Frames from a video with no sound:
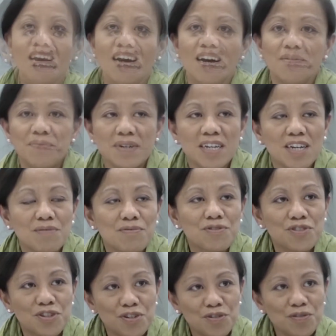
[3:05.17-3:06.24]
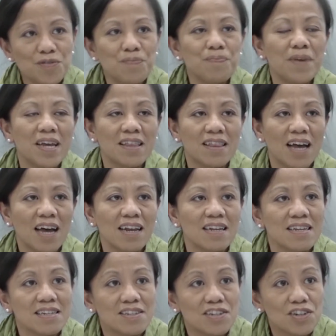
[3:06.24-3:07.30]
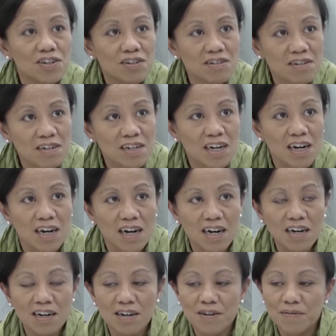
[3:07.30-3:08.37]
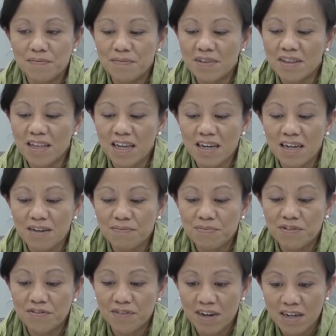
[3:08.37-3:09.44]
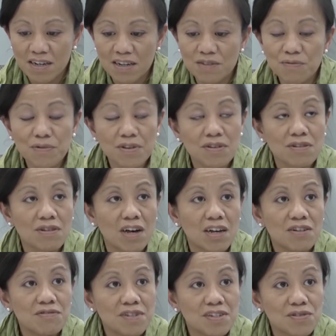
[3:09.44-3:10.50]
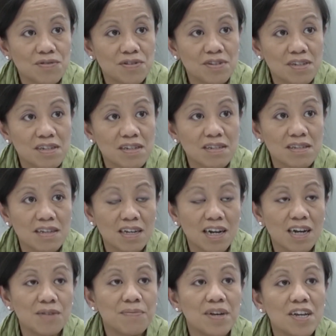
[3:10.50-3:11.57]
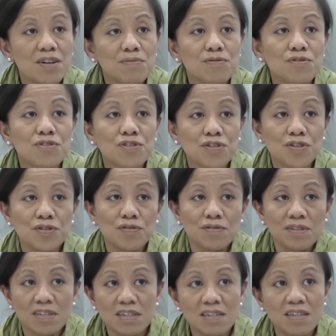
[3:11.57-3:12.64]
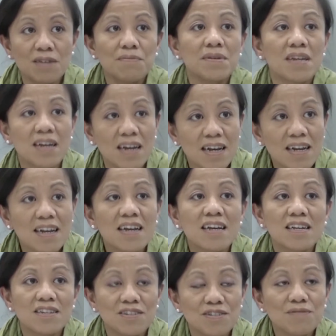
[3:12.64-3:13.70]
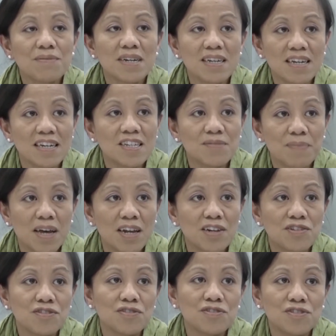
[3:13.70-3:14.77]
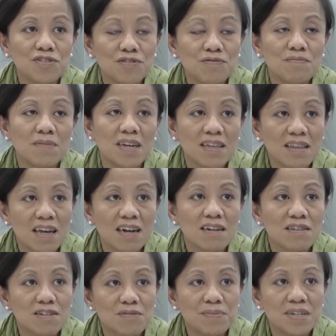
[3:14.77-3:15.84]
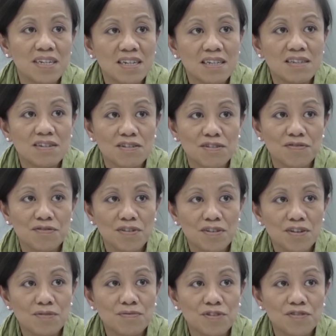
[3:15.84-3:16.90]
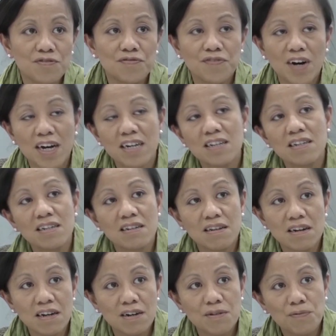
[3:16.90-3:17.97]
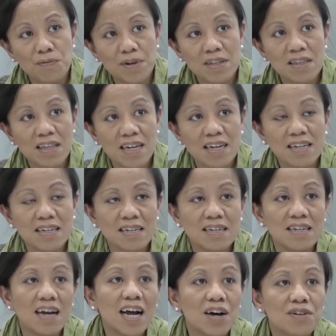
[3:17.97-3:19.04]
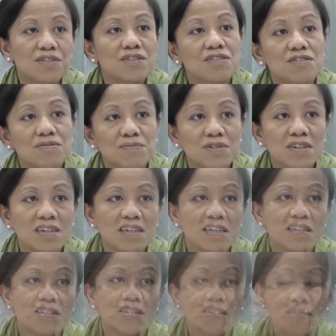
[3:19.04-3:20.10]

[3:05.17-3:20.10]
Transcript: I've been able to make that easier um, they have provided with a lot of resources that I'm able to disseminate to my case manager to make that a little bit easier for them to find uh, what they need out in the community.